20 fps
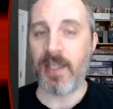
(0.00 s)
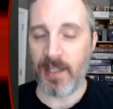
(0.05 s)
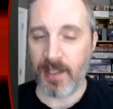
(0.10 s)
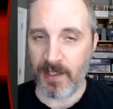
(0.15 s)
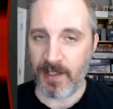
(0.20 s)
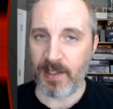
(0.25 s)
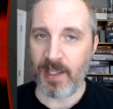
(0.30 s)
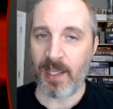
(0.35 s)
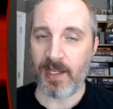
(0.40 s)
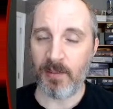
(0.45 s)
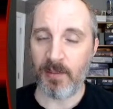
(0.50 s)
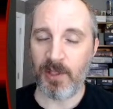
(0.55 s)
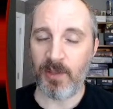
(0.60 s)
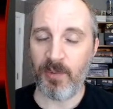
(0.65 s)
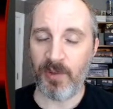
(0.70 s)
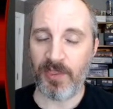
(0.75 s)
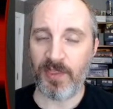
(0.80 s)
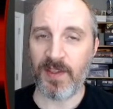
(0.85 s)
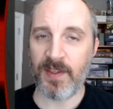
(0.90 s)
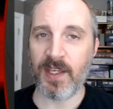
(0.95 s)
Enemy
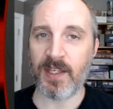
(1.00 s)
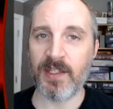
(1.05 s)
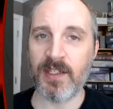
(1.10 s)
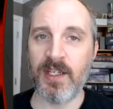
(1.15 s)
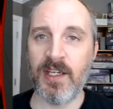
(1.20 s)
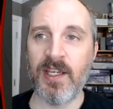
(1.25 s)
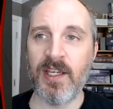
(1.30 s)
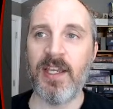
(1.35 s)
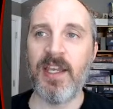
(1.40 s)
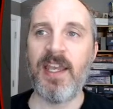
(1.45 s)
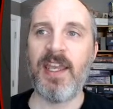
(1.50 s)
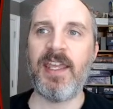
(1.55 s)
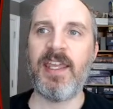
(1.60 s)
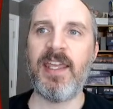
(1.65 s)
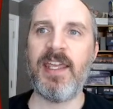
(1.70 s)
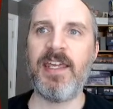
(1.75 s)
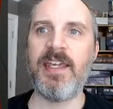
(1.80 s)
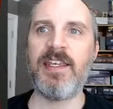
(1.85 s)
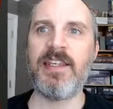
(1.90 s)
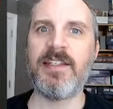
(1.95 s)
Within,
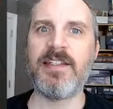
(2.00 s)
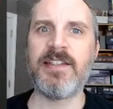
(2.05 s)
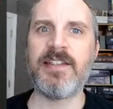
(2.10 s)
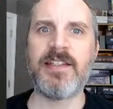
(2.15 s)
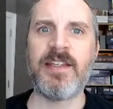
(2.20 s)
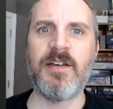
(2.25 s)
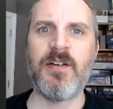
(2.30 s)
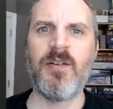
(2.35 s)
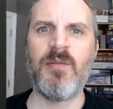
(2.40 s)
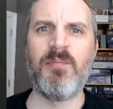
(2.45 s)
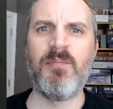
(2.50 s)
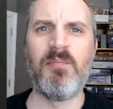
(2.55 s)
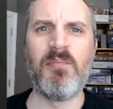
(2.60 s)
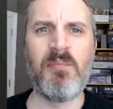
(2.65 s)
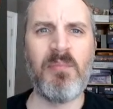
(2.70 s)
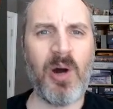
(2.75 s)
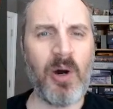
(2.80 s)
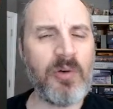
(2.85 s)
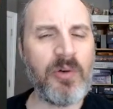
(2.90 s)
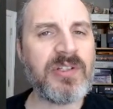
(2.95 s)
is
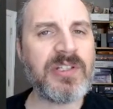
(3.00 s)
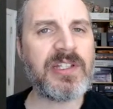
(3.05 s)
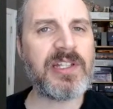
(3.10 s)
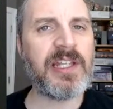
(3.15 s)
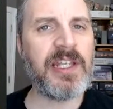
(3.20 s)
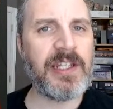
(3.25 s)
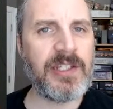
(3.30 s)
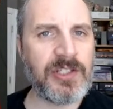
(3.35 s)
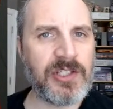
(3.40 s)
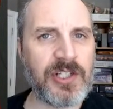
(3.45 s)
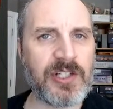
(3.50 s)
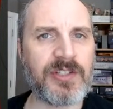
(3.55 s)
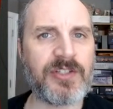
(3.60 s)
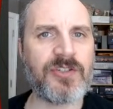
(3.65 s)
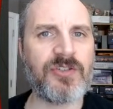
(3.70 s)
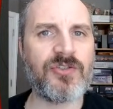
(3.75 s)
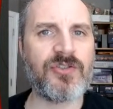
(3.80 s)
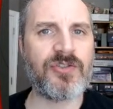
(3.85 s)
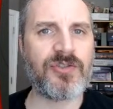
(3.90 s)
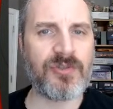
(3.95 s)
mostly
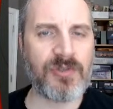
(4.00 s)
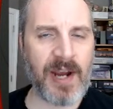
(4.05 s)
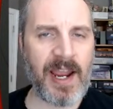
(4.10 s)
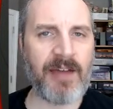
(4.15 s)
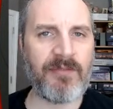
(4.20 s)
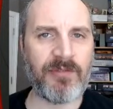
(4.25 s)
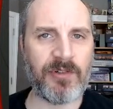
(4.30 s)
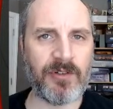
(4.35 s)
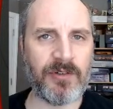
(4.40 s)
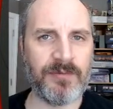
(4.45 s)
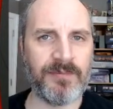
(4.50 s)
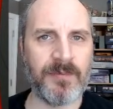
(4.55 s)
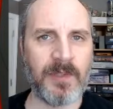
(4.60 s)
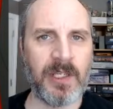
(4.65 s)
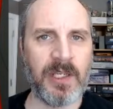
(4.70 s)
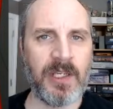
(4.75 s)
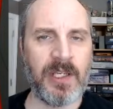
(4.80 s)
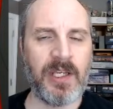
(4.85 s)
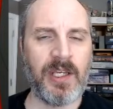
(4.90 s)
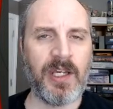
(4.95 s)
just travel.
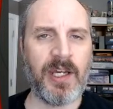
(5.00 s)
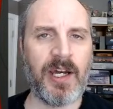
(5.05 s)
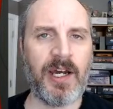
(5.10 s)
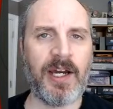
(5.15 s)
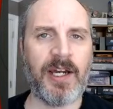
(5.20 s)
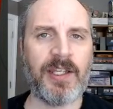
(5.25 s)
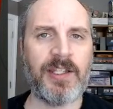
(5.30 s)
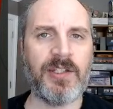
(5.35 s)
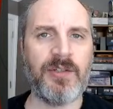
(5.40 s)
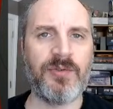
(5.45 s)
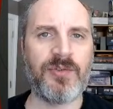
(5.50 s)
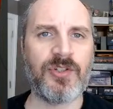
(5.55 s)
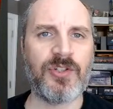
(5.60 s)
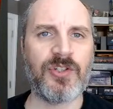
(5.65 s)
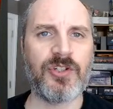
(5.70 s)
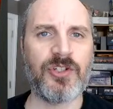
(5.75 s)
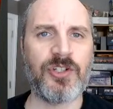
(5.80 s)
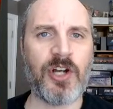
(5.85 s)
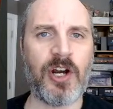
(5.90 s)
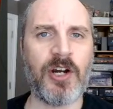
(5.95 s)
You
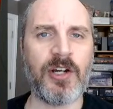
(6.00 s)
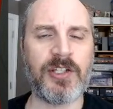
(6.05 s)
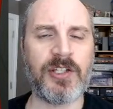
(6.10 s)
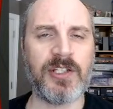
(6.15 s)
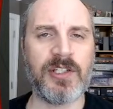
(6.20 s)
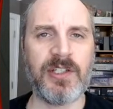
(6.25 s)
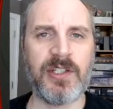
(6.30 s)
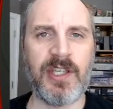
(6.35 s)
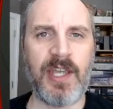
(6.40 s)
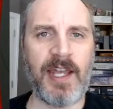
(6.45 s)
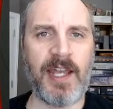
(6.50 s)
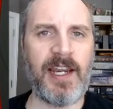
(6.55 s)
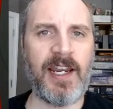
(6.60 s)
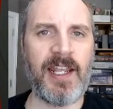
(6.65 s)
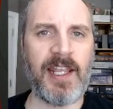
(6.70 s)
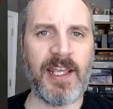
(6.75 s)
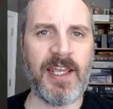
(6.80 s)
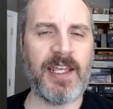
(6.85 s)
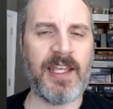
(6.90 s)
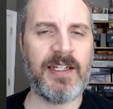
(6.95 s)
start at an
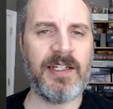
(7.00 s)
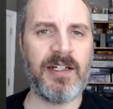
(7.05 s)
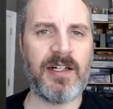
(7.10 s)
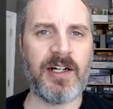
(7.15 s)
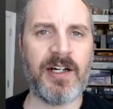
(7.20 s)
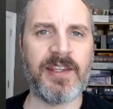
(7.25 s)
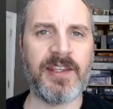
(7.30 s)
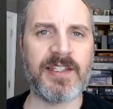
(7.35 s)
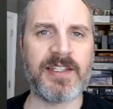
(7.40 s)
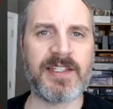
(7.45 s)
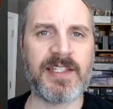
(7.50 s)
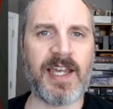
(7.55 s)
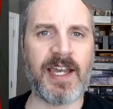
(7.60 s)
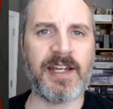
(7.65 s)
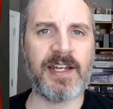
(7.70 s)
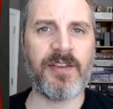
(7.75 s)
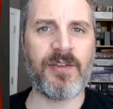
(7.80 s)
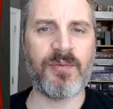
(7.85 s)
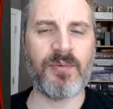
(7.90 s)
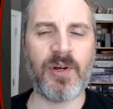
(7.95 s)
inn on the side
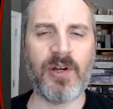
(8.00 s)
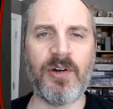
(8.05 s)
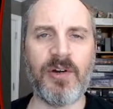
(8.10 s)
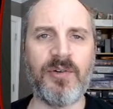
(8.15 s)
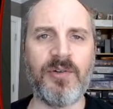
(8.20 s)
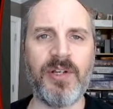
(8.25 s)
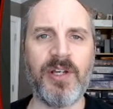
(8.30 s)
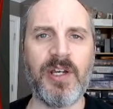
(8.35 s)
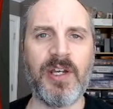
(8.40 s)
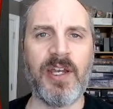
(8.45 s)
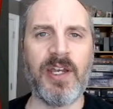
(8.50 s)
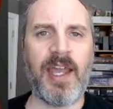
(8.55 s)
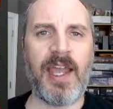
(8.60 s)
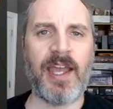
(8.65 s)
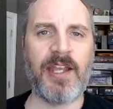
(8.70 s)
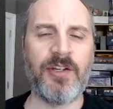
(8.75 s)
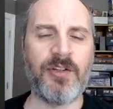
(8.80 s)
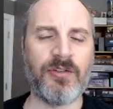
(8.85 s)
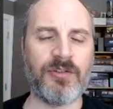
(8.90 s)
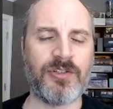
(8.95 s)
of the road,
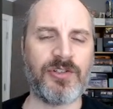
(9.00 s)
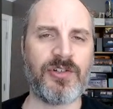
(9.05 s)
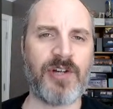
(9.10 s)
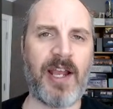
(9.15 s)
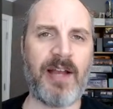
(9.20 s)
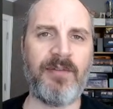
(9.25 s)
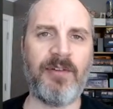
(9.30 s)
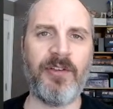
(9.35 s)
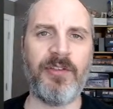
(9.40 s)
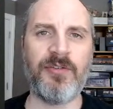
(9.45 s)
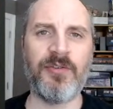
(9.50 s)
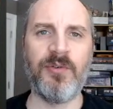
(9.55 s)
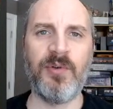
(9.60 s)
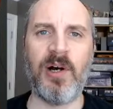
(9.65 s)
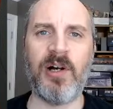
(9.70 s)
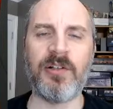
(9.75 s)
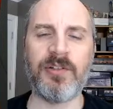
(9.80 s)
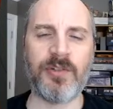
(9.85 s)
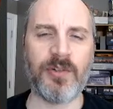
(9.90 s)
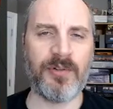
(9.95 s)
and you'll travel through
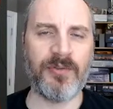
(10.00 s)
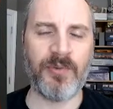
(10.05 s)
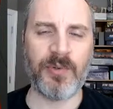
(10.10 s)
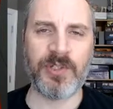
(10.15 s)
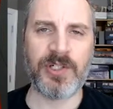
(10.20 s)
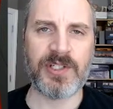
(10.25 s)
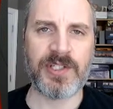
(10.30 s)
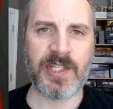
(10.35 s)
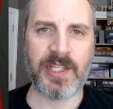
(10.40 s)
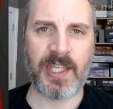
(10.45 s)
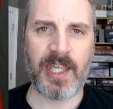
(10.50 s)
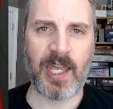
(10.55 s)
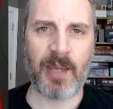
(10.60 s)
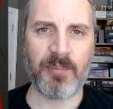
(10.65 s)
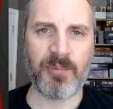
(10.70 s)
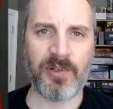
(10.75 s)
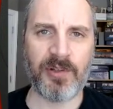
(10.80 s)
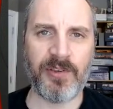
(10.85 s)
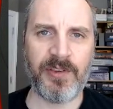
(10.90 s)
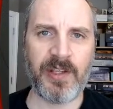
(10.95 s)
Altdorf, which is the
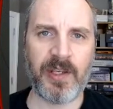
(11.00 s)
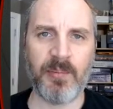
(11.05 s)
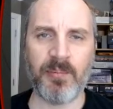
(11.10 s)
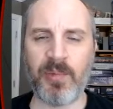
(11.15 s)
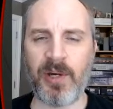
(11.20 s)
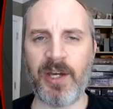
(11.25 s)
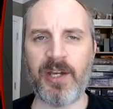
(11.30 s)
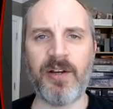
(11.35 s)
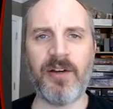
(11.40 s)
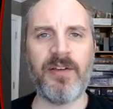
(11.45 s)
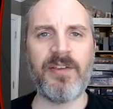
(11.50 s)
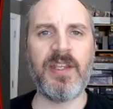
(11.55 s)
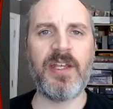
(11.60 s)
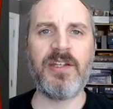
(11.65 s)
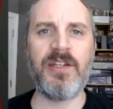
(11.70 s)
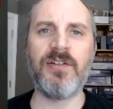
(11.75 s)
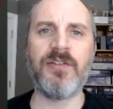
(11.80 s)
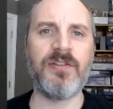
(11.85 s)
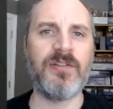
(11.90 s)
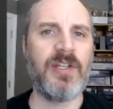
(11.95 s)
capital of the empire, and then
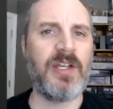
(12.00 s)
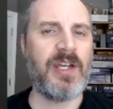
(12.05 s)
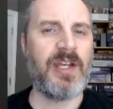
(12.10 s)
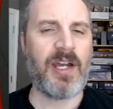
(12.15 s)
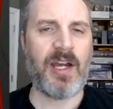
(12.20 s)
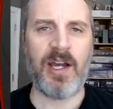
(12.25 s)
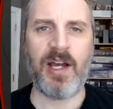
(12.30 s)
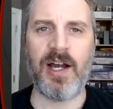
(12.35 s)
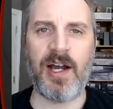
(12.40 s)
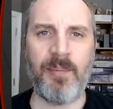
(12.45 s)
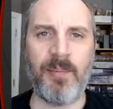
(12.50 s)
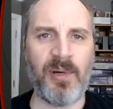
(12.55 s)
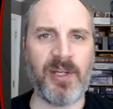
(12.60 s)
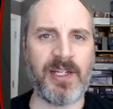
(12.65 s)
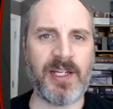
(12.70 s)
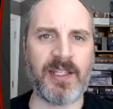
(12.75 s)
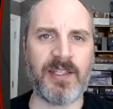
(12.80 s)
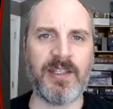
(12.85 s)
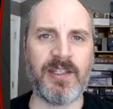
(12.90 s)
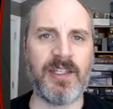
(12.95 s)
you'll hop on
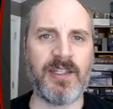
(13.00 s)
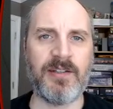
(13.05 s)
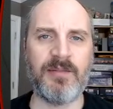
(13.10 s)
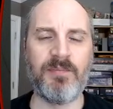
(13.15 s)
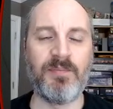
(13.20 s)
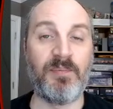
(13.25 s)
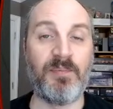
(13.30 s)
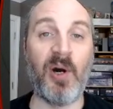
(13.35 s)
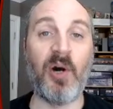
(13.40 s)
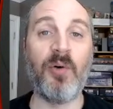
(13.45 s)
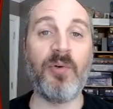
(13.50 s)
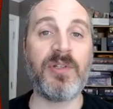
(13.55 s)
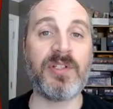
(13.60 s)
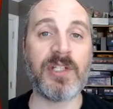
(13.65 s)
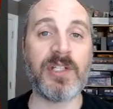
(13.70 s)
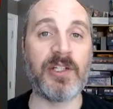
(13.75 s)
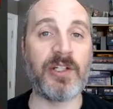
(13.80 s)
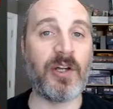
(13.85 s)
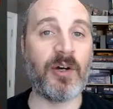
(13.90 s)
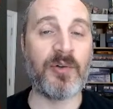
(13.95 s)
a boat
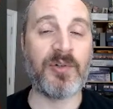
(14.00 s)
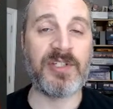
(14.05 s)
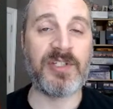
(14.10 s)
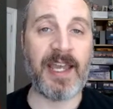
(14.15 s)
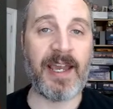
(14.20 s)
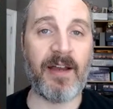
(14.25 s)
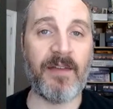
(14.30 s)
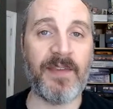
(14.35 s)
and go down the